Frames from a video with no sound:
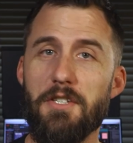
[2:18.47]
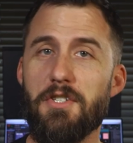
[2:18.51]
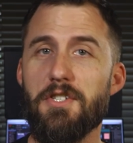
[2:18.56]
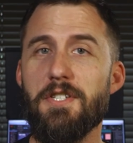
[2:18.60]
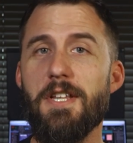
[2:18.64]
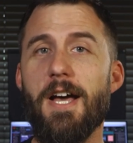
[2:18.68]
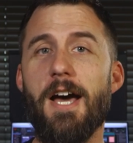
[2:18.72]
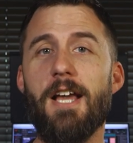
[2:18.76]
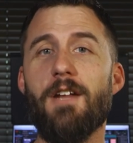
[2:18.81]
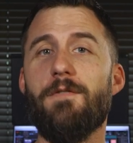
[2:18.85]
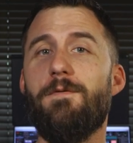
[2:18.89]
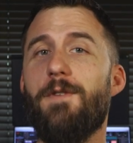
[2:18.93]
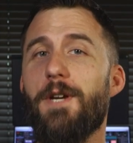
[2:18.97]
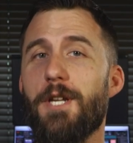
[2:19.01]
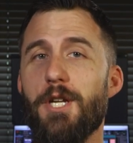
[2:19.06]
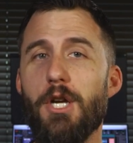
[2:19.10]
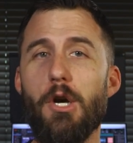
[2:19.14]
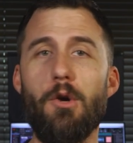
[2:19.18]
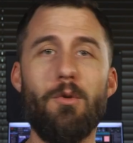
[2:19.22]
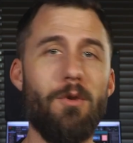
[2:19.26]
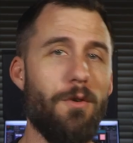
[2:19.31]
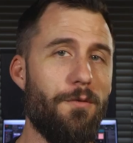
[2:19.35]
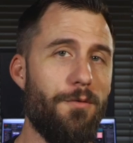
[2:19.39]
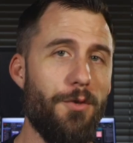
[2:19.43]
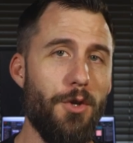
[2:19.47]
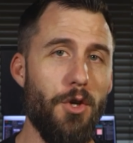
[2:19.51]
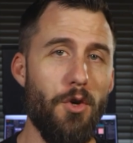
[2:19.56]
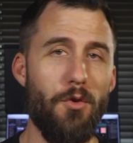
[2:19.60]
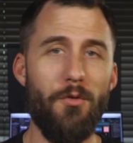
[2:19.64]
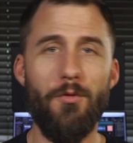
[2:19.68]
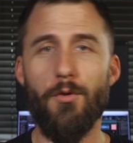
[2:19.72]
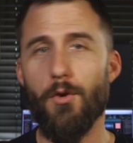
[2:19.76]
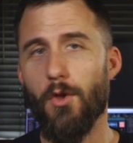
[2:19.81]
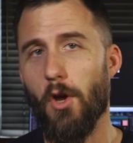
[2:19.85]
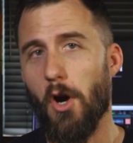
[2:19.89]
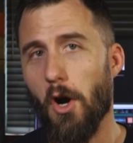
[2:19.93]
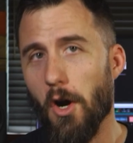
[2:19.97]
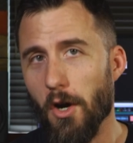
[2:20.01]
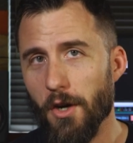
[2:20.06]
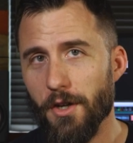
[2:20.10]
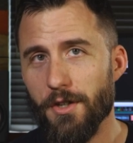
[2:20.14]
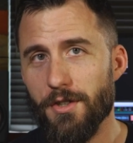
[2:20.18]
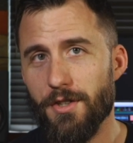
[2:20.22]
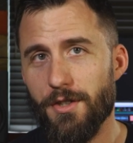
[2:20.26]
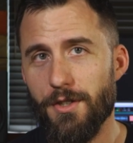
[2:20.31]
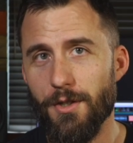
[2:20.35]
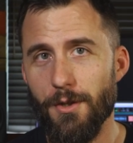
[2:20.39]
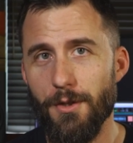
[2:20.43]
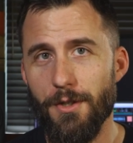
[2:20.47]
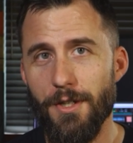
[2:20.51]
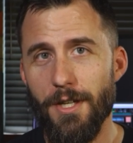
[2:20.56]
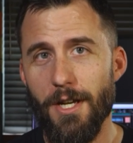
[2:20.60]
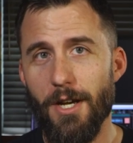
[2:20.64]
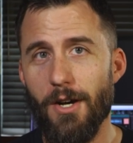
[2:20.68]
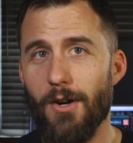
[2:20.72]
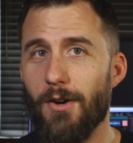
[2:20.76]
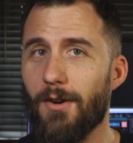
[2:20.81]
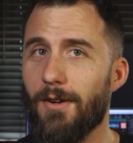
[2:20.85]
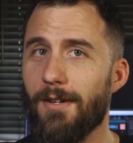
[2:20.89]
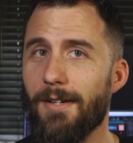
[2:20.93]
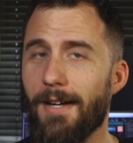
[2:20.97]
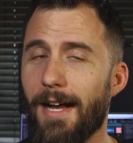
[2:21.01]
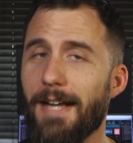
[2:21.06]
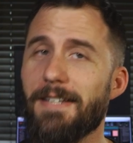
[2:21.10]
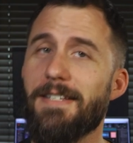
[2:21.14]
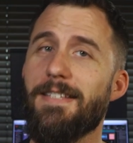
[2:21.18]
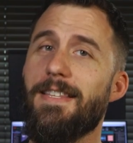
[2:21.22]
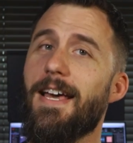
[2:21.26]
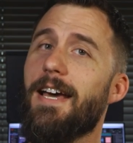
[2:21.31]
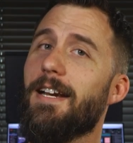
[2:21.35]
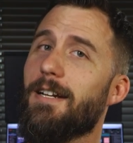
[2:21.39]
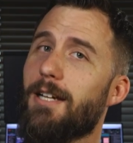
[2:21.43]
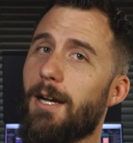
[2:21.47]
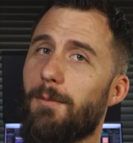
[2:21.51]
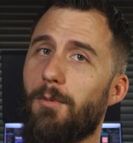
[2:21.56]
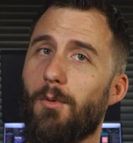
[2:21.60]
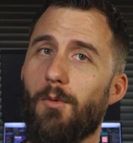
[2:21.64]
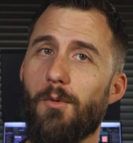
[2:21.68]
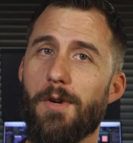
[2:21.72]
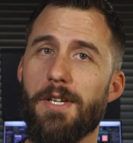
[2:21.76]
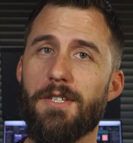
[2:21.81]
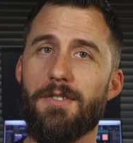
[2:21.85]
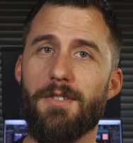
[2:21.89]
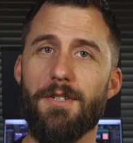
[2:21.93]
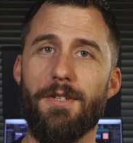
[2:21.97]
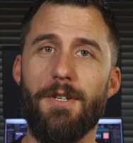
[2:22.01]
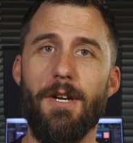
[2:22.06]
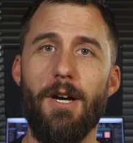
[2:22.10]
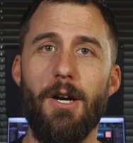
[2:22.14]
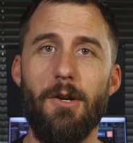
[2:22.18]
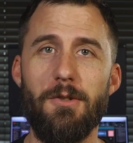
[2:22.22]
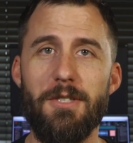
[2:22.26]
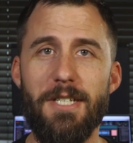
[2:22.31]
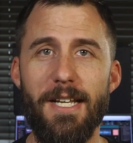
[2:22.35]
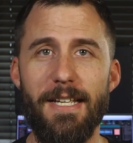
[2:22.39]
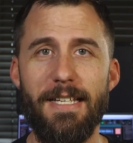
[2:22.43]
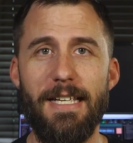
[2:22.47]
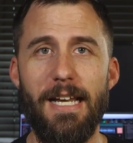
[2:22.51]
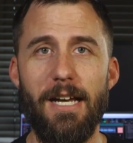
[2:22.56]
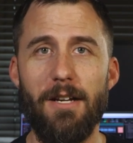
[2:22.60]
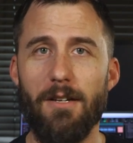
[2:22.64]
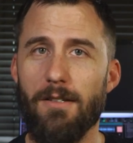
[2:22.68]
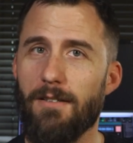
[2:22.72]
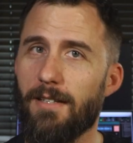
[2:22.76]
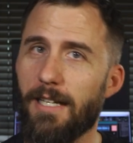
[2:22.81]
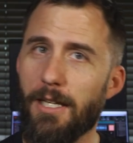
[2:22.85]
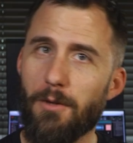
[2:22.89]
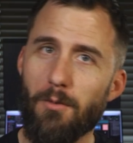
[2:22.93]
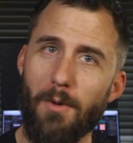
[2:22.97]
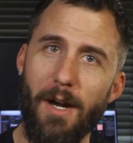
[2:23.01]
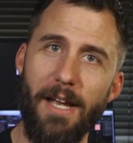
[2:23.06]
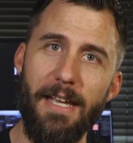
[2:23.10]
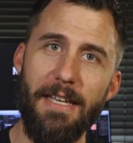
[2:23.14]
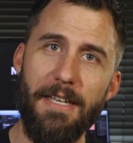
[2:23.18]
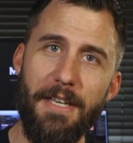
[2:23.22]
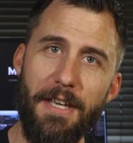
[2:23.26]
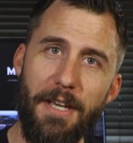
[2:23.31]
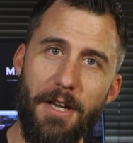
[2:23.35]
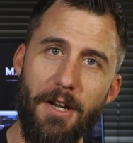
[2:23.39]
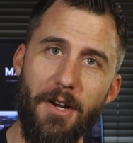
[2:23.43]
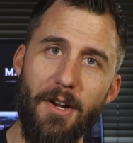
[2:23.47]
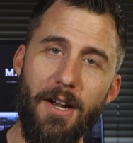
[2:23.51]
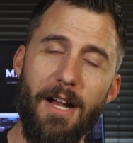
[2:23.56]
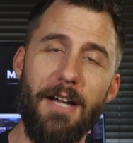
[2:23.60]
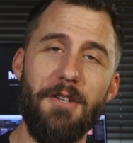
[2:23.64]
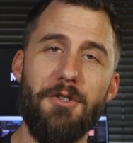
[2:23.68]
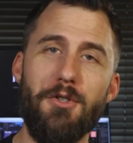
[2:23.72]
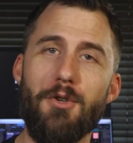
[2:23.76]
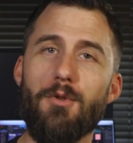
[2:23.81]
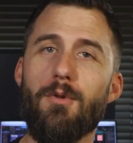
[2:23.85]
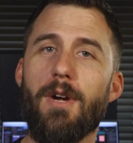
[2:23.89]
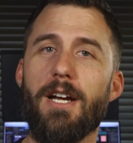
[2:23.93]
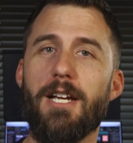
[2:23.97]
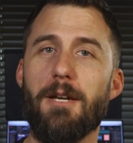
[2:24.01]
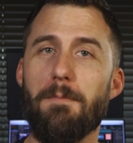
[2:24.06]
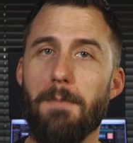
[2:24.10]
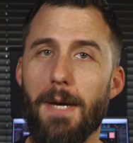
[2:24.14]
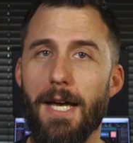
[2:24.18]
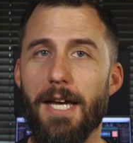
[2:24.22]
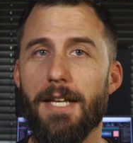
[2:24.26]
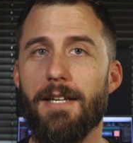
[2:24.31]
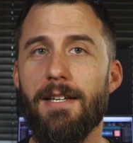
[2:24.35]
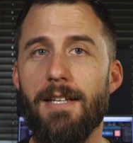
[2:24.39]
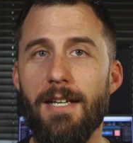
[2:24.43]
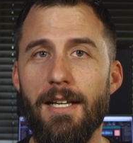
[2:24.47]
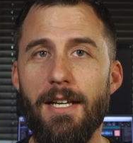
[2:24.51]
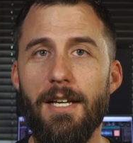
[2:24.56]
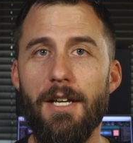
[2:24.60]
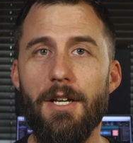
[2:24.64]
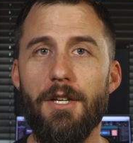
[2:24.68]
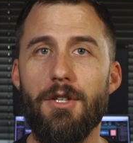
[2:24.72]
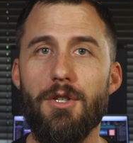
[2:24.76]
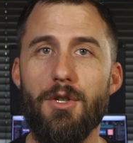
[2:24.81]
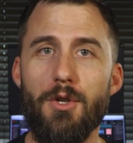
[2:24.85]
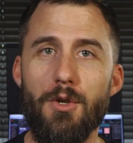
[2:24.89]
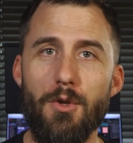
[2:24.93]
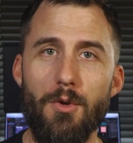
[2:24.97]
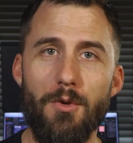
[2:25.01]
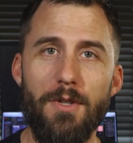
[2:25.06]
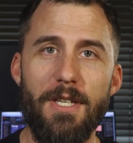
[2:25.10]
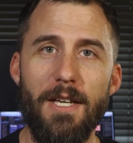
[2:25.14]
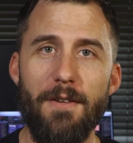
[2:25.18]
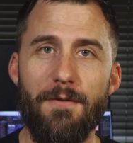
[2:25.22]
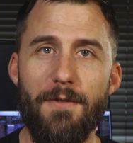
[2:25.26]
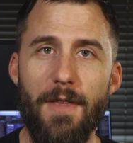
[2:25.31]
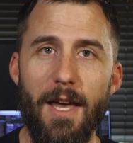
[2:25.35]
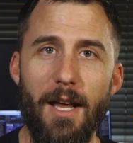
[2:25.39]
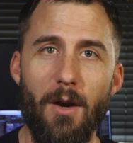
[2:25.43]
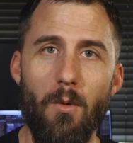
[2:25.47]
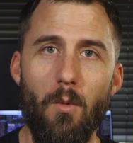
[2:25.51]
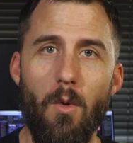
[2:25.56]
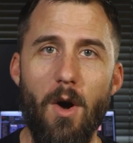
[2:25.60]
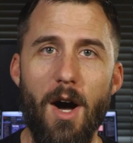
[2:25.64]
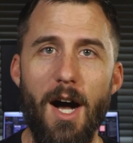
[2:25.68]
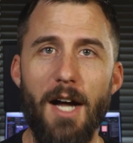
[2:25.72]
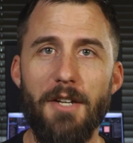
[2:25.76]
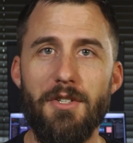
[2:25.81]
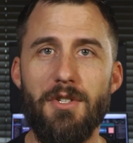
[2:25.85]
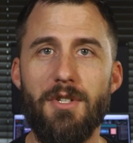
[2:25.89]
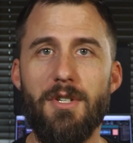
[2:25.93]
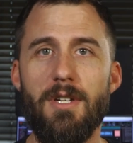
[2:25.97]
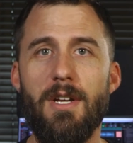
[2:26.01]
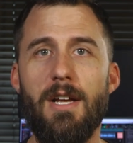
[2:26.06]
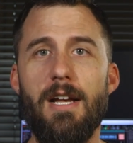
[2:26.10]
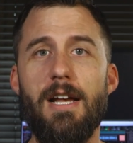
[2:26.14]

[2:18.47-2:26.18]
is not a video review for the ARC Studio. I did that a couple weeks ago. Check out a link right here. I do recommend you give that a watch.